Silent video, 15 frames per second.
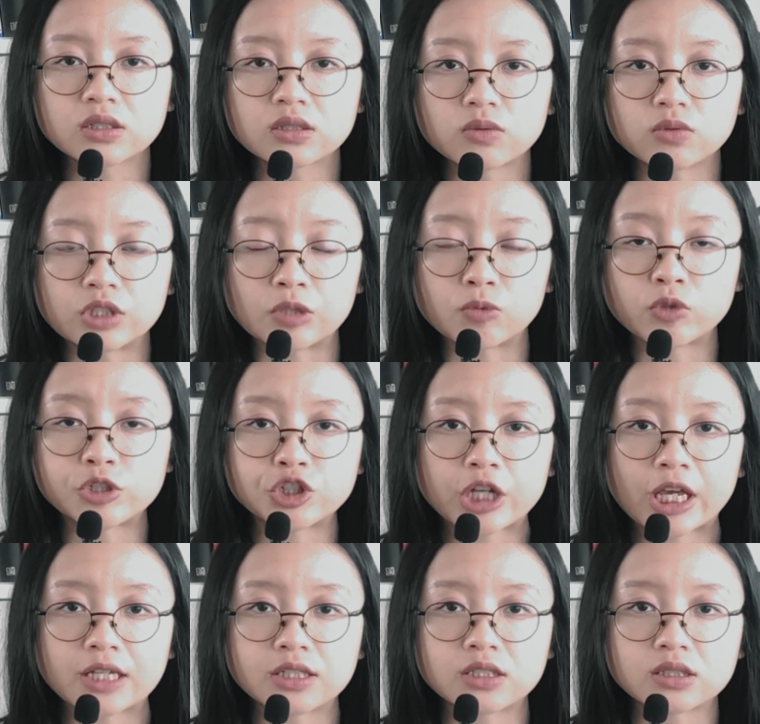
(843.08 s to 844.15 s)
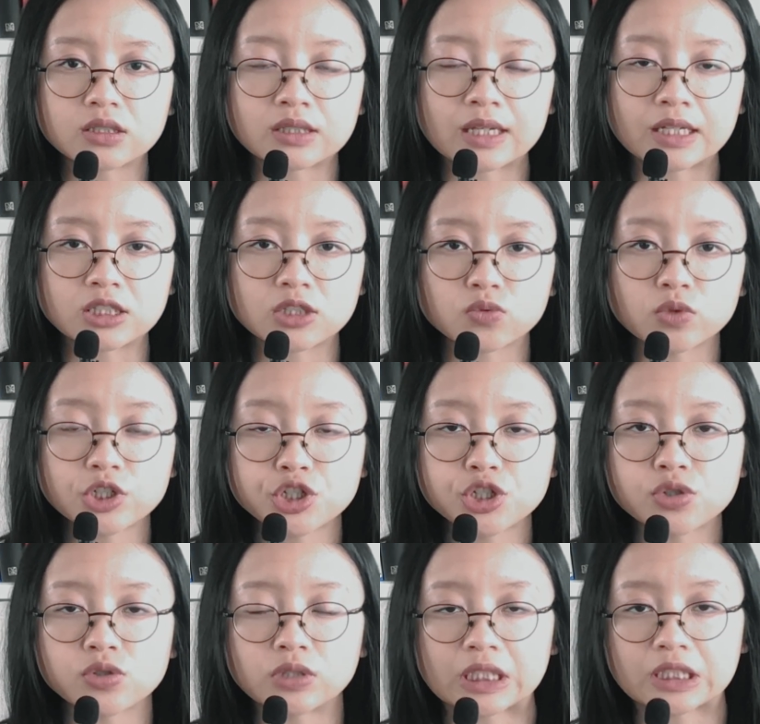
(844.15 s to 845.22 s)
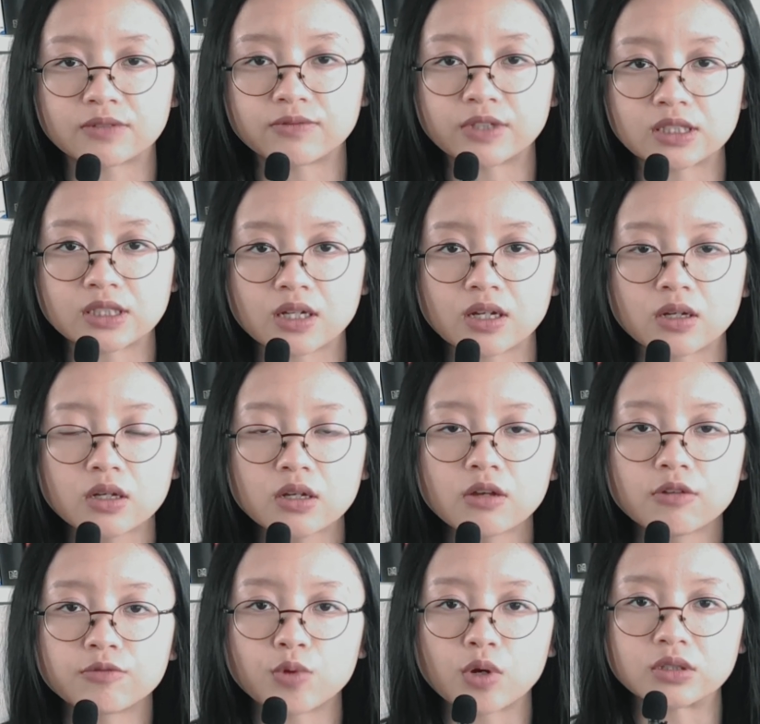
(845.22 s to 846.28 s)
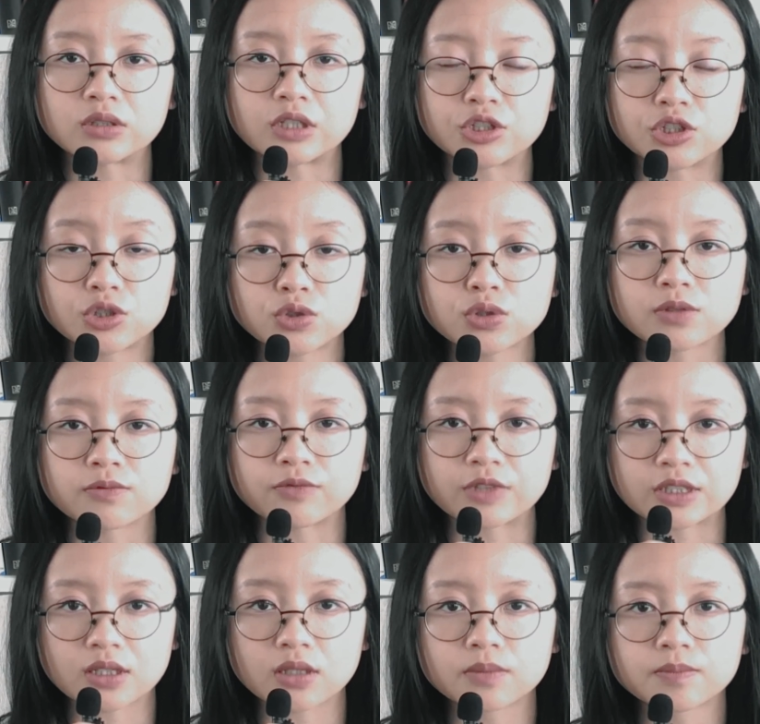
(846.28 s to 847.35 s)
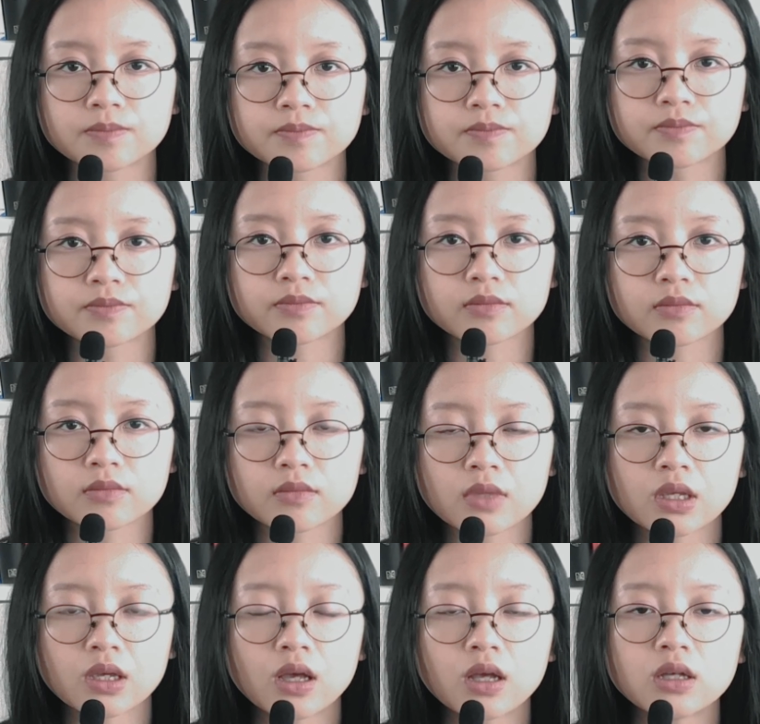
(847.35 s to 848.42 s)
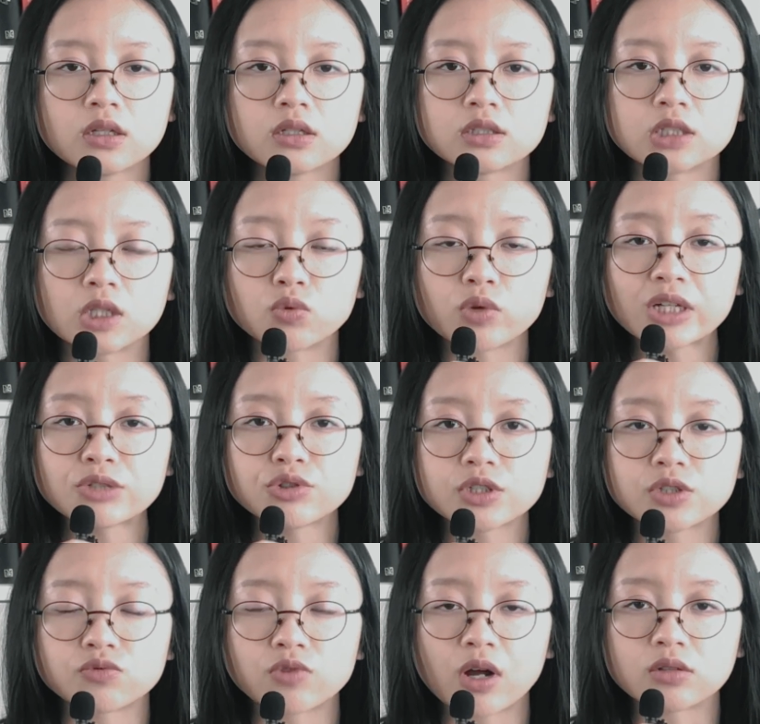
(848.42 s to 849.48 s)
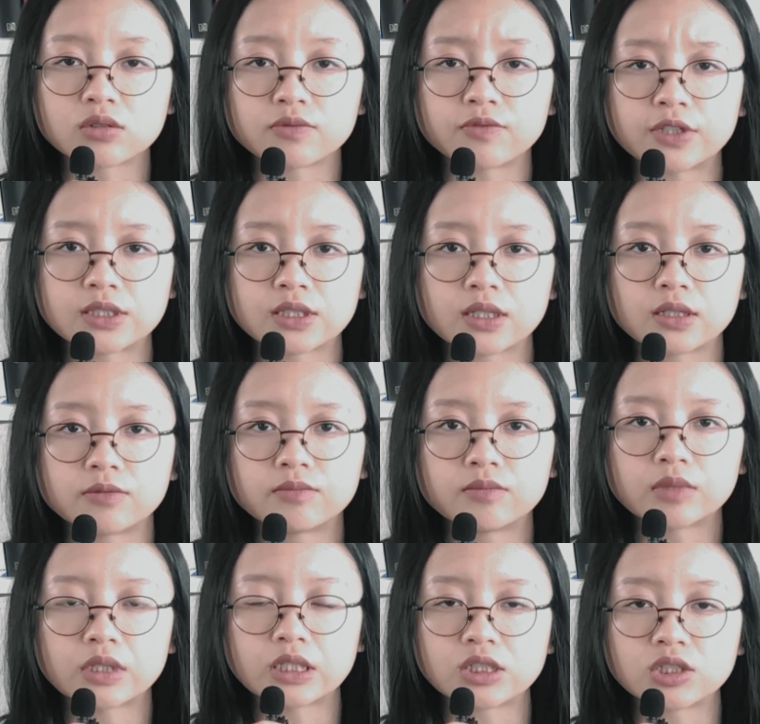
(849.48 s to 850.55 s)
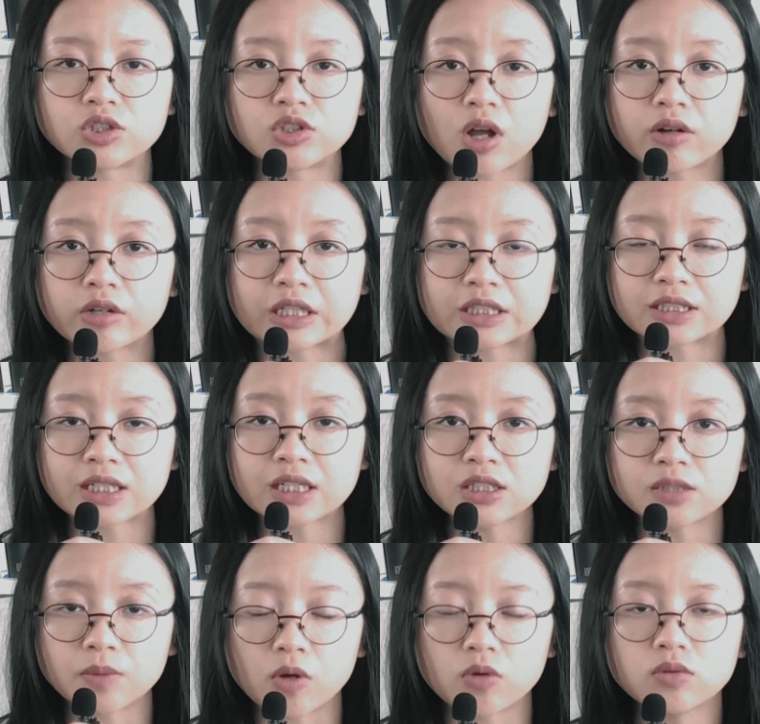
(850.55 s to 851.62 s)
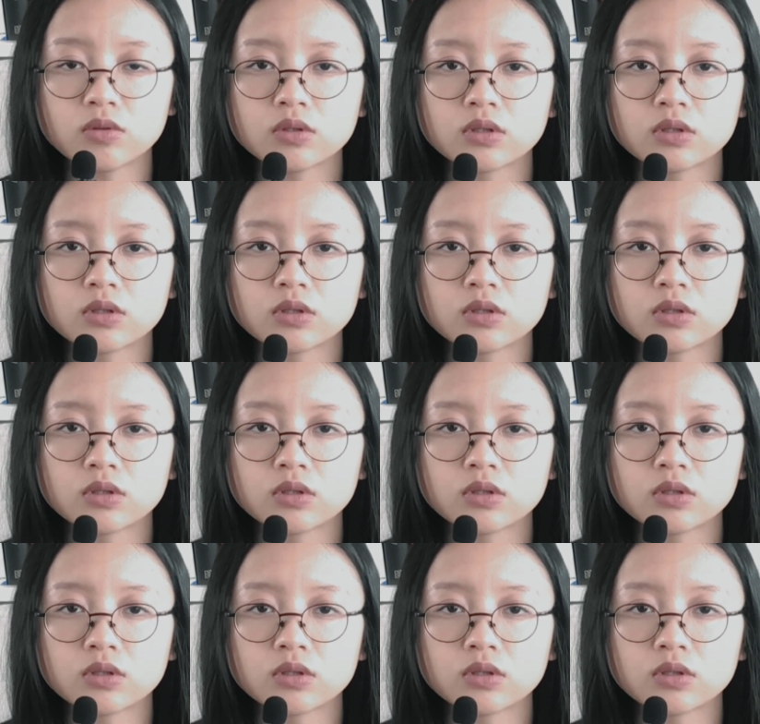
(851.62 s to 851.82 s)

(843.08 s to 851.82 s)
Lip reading: in which case they switch to this visa from their student visa. The graduate route visa is non-extendable,